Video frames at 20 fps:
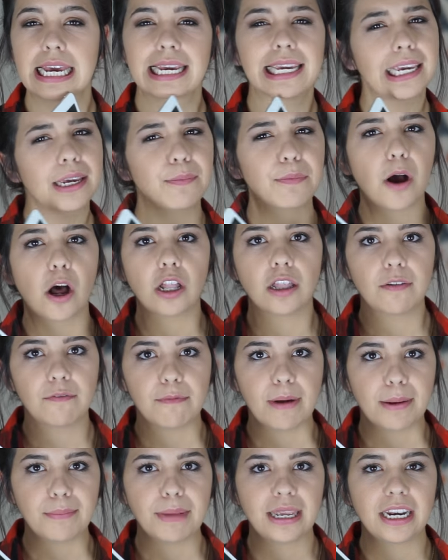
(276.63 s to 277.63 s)
keep all of
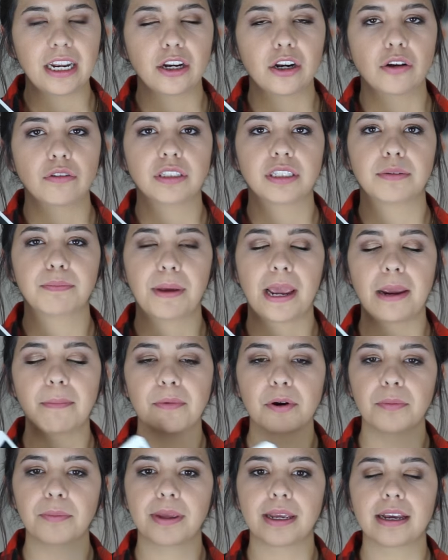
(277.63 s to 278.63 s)
my meeting notes in
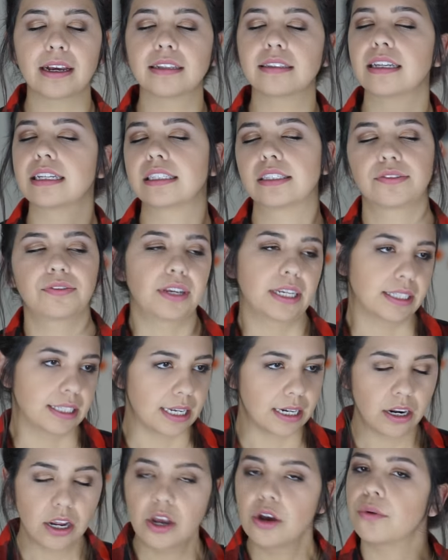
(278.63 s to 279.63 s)
paper because let's face it,